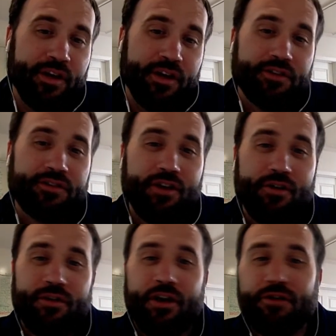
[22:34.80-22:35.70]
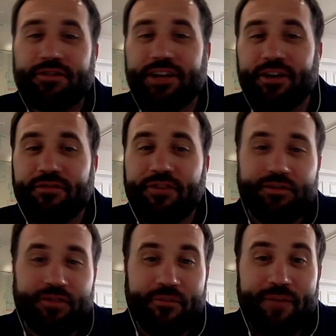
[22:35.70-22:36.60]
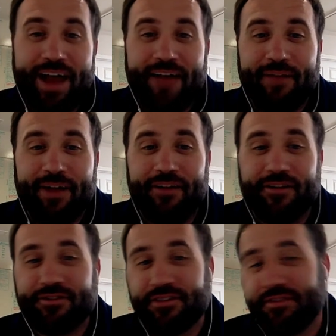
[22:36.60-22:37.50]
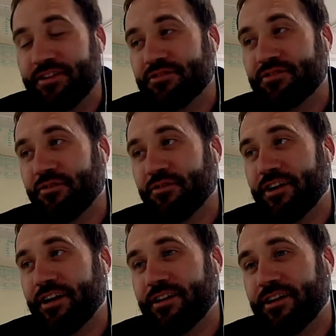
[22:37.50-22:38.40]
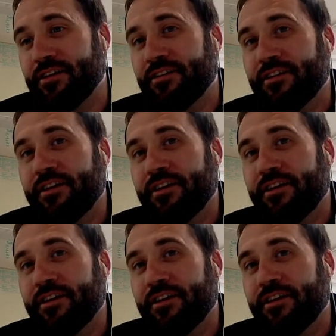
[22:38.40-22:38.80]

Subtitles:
So the hotel felt so bad about our stuff getting stolen out of there.